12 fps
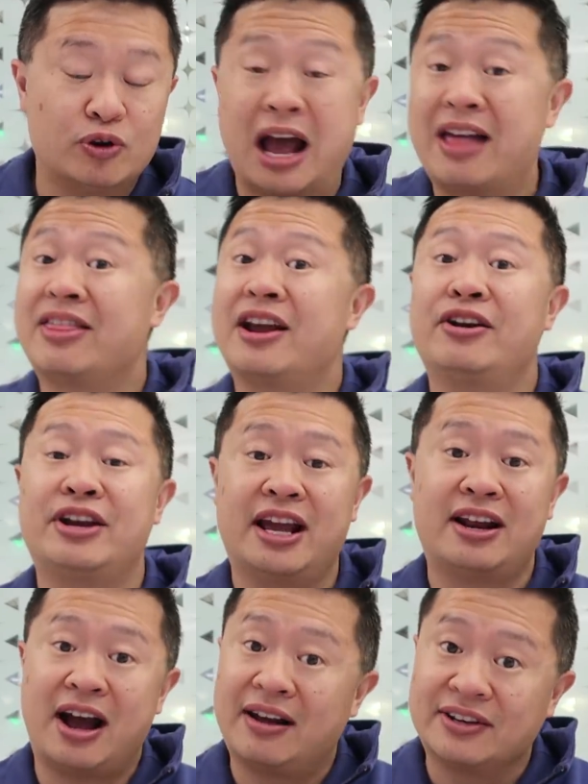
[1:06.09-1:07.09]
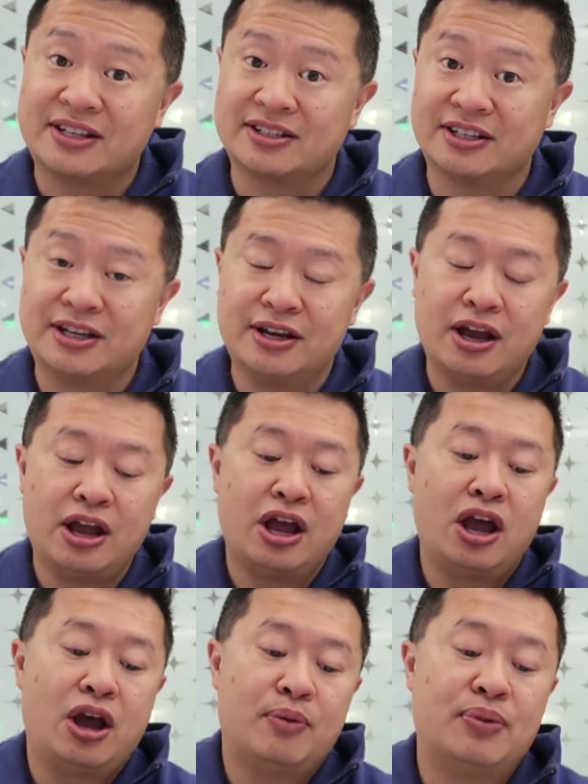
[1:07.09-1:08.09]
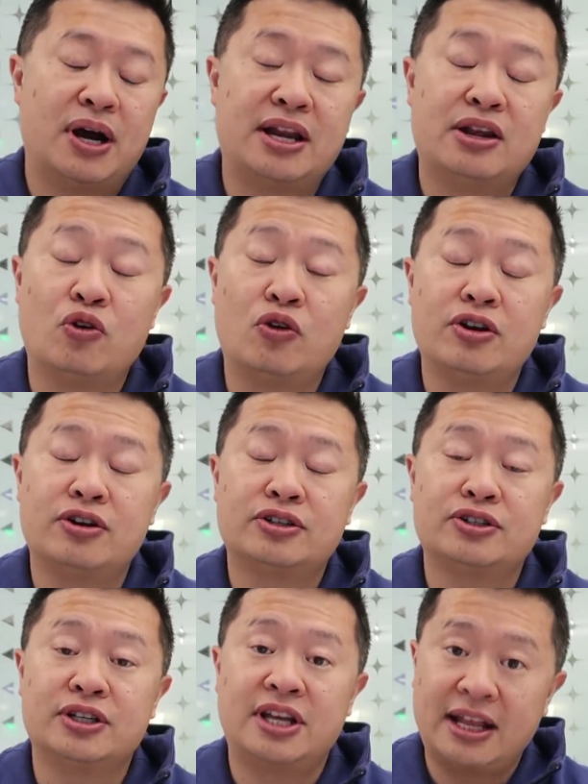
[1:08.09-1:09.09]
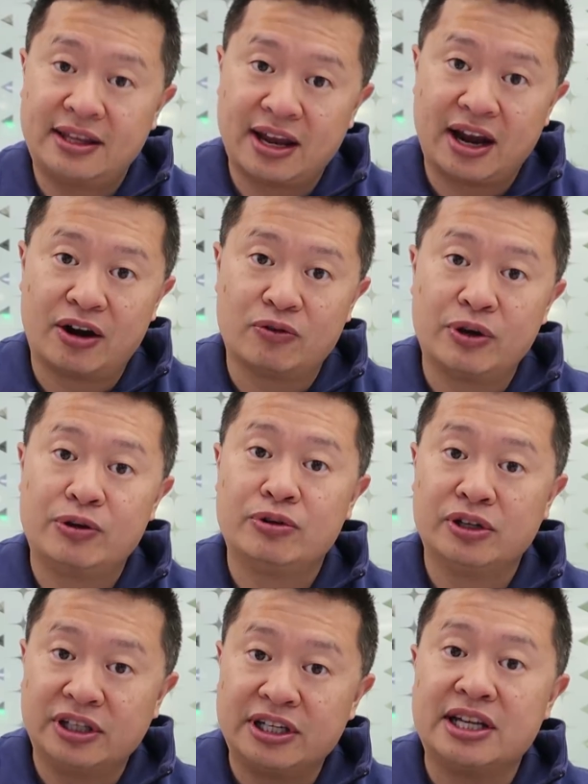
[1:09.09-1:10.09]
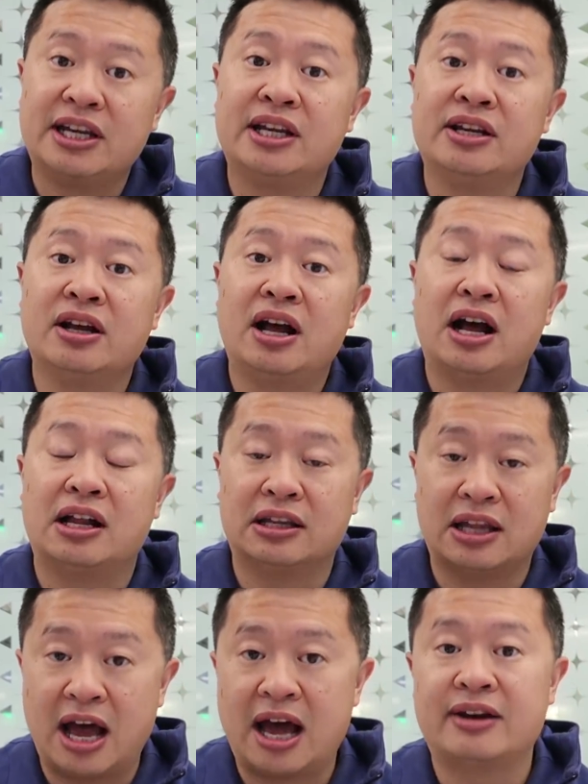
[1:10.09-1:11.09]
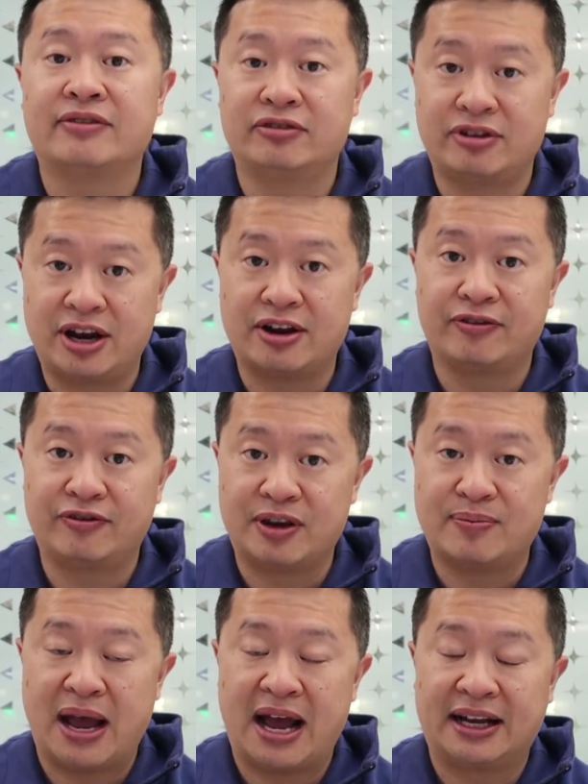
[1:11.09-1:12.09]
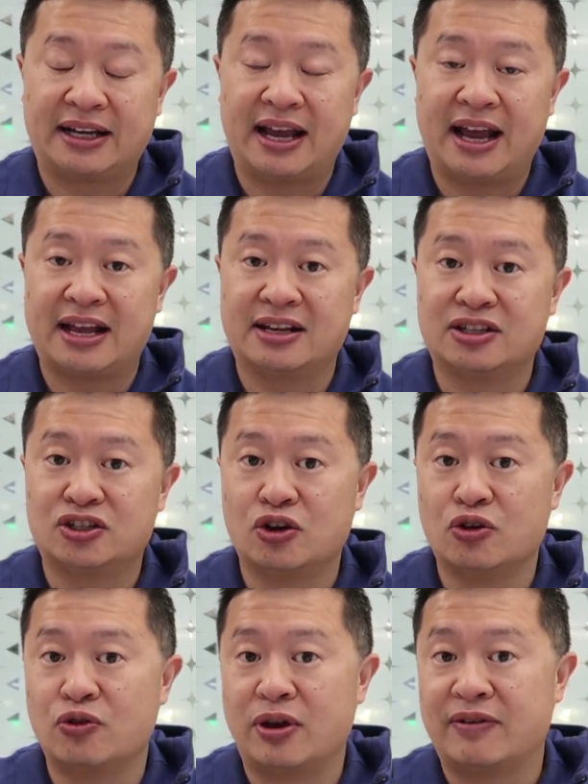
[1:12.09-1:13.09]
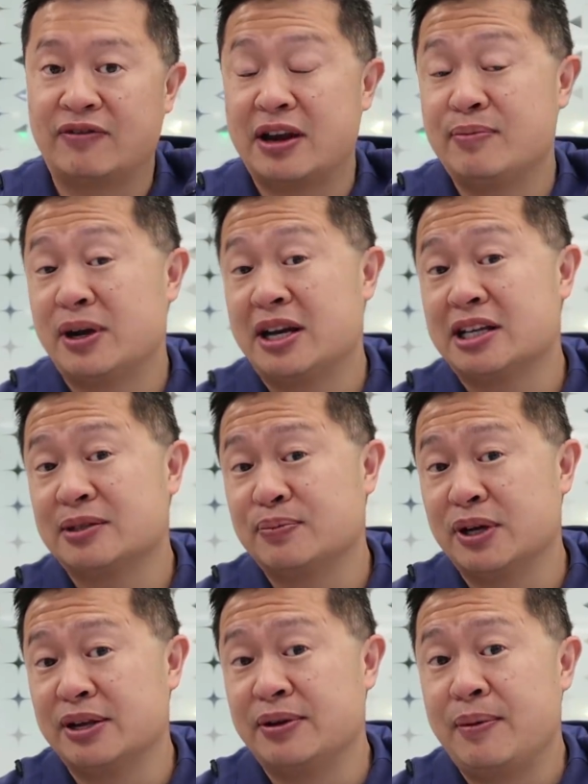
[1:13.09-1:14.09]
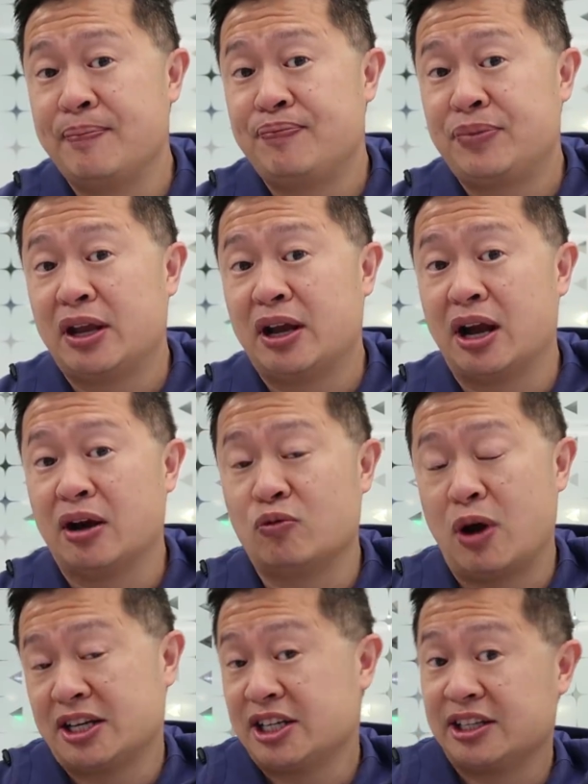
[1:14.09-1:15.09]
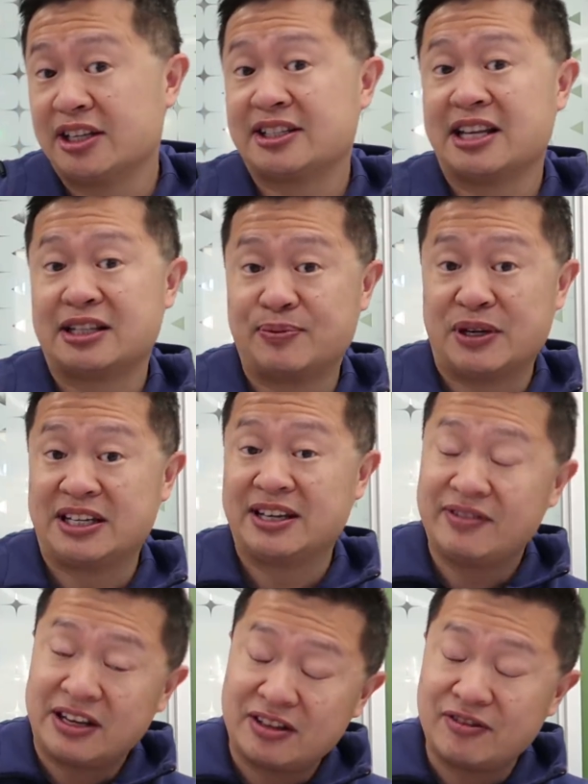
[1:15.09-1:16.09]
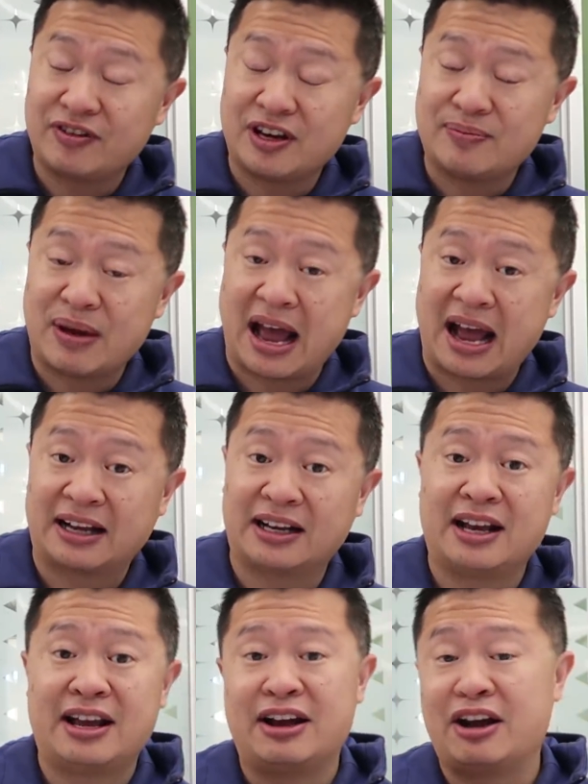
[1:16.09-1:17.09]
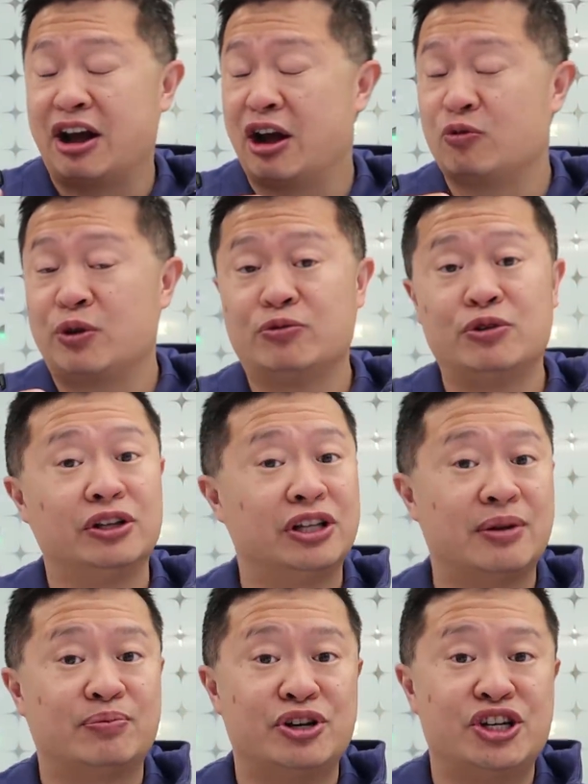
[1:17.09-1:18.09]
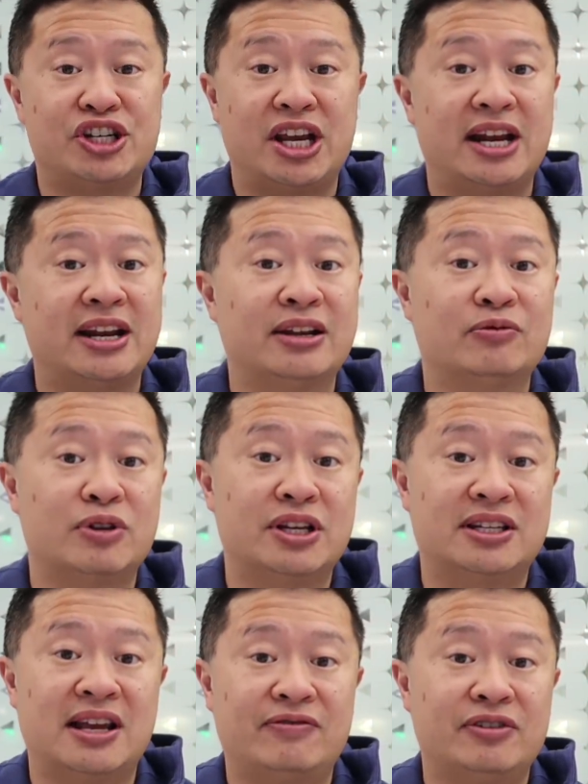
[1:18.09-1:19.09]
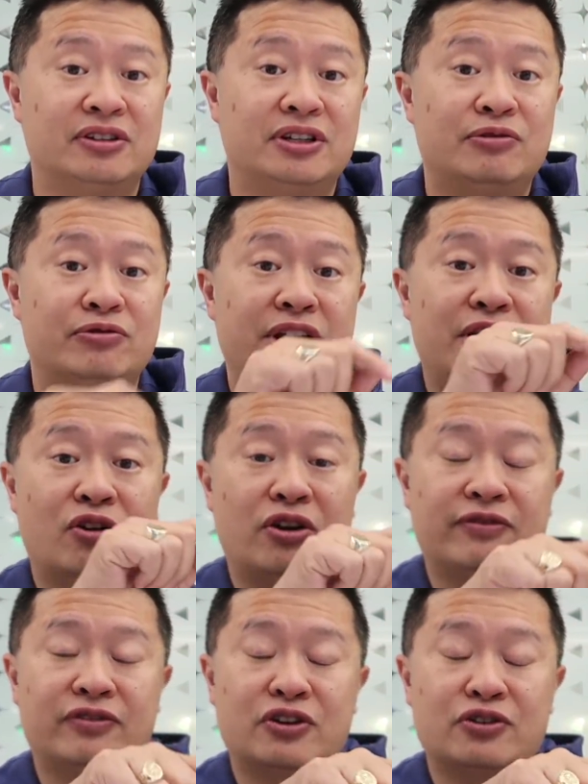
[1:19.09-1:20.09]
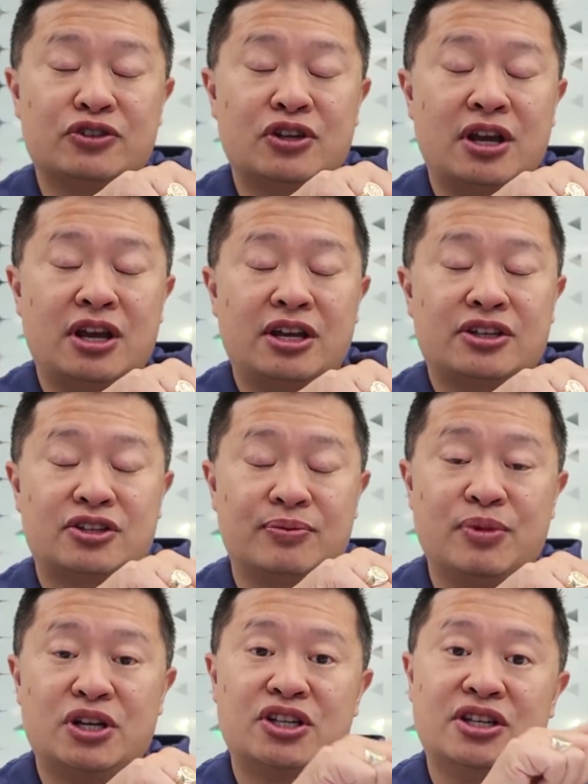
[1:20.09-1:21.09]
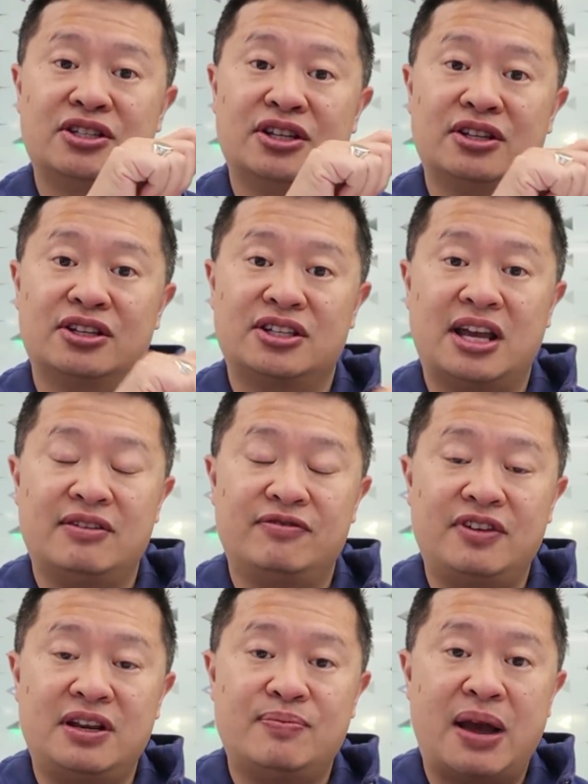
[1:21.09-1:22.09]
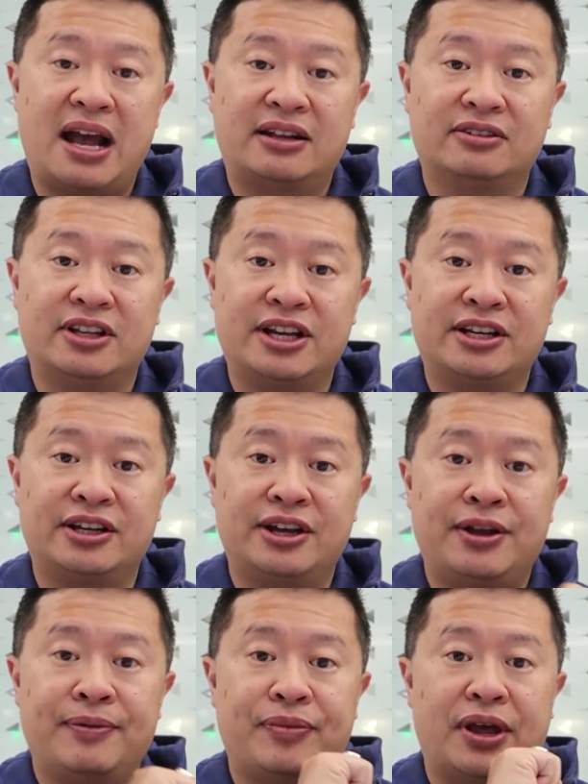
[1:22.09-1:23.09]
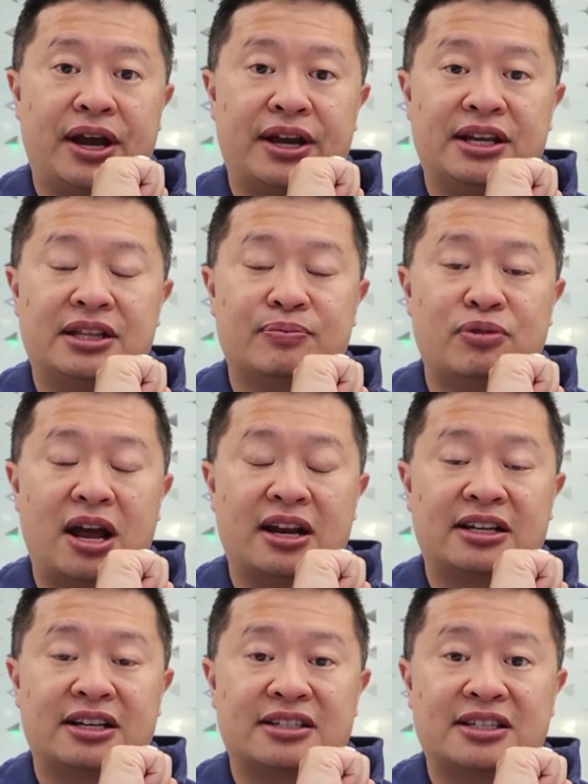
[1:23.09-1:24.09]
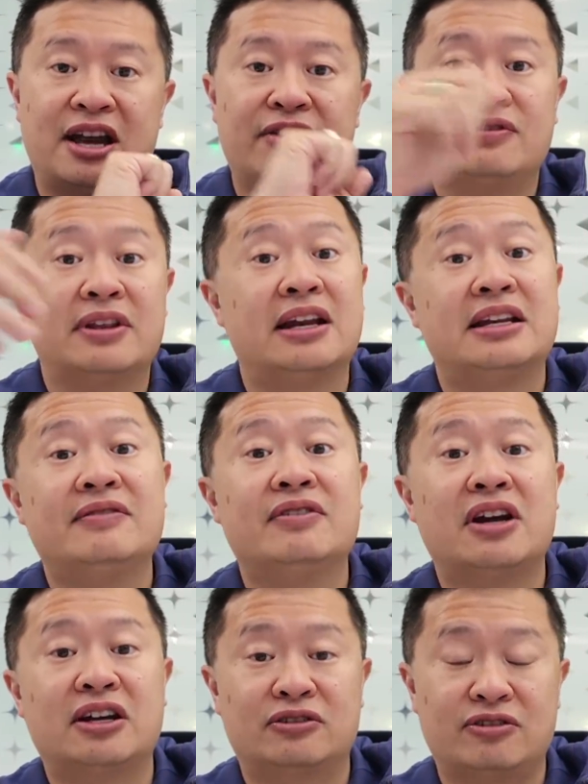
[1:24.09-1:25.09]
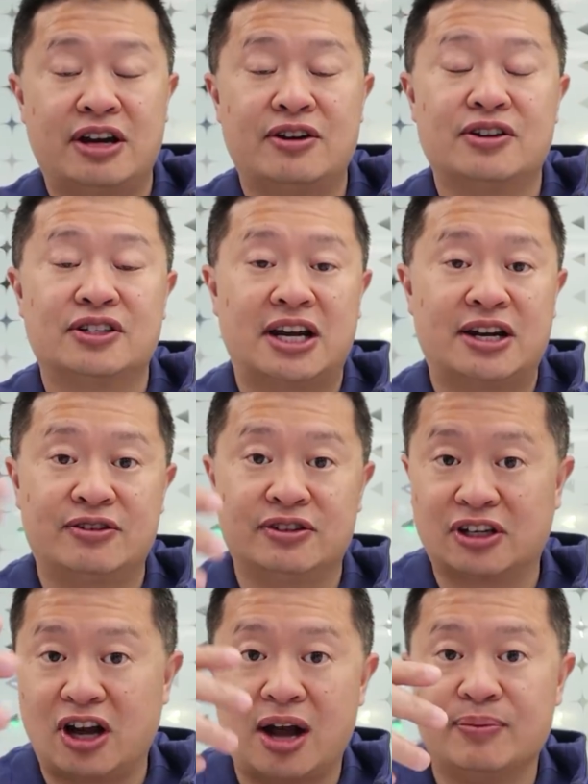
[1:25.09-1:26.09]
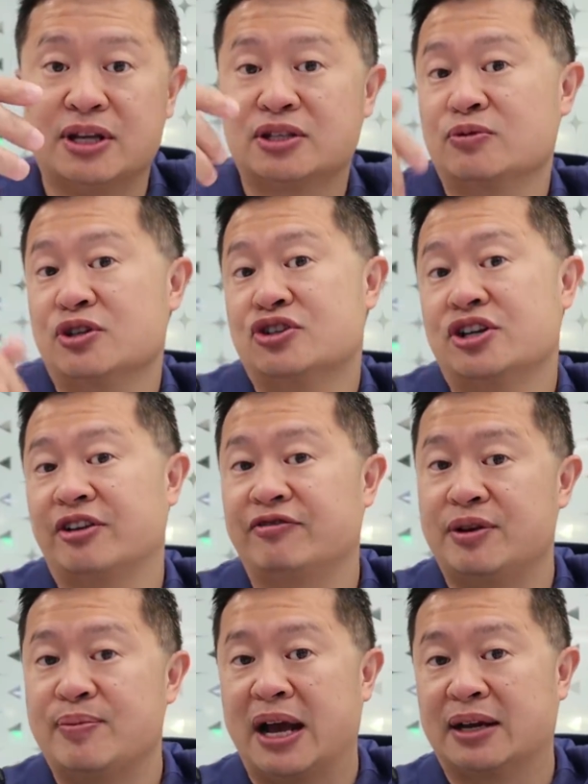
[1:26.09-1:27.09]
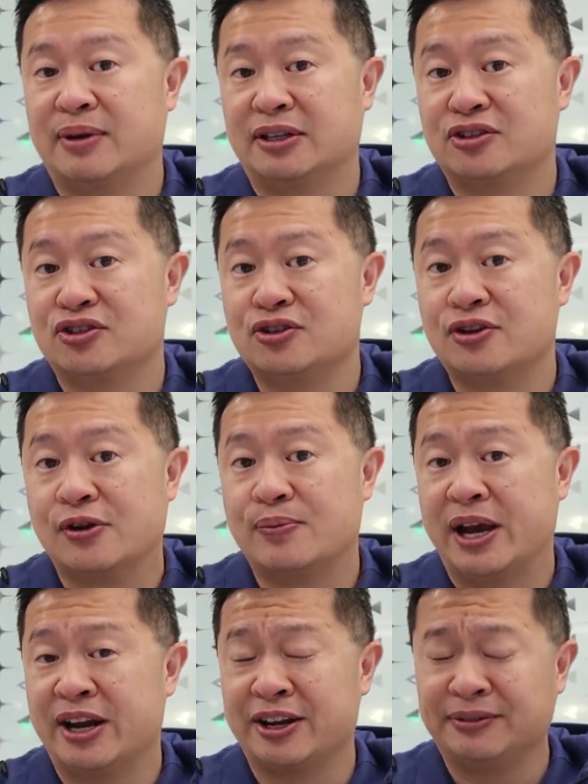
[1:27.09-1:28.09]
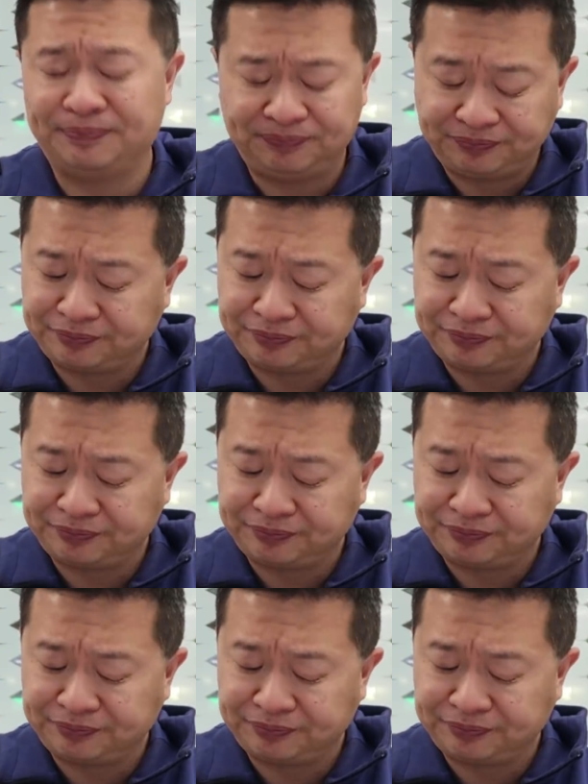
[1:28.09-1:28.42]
We're not there yet, obviously, but in order to get there, we really need a lot of creator feedback. And so if anybody has been uh, watching this that's been giving the feedback, uh, we really appreciate it. We definitely read all those submissions in the send feedback link uh, in the product itself, and then even on Creator Insider in the comments when you share feedback about the studio beta.